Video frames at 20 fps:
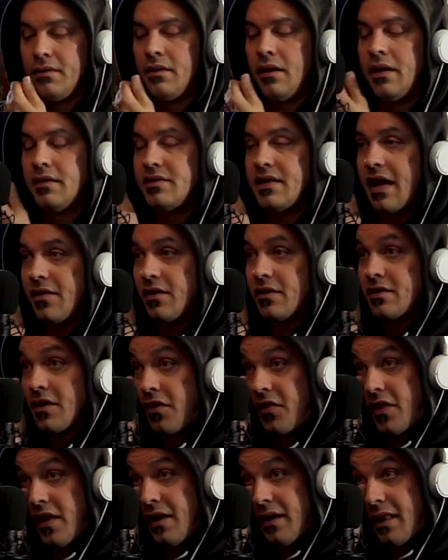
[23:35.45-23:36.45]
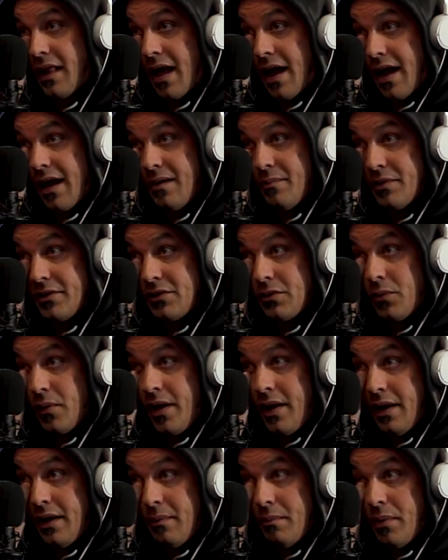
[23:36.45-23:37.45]
is that there's a thin line
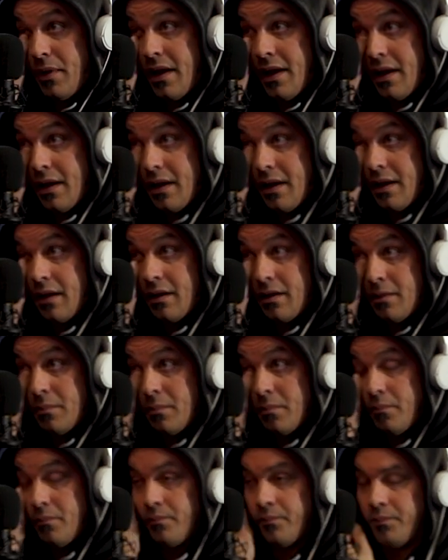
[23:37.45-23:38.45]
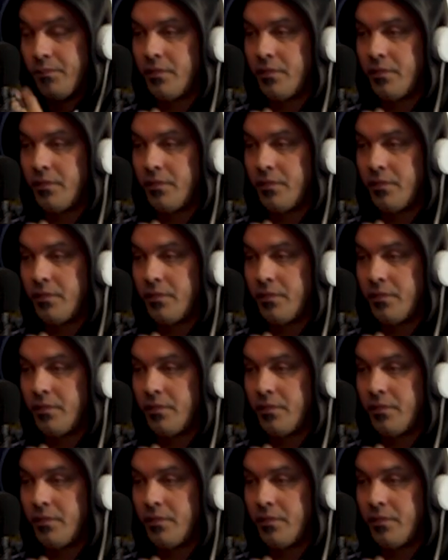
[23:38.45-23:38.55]
between being a, um,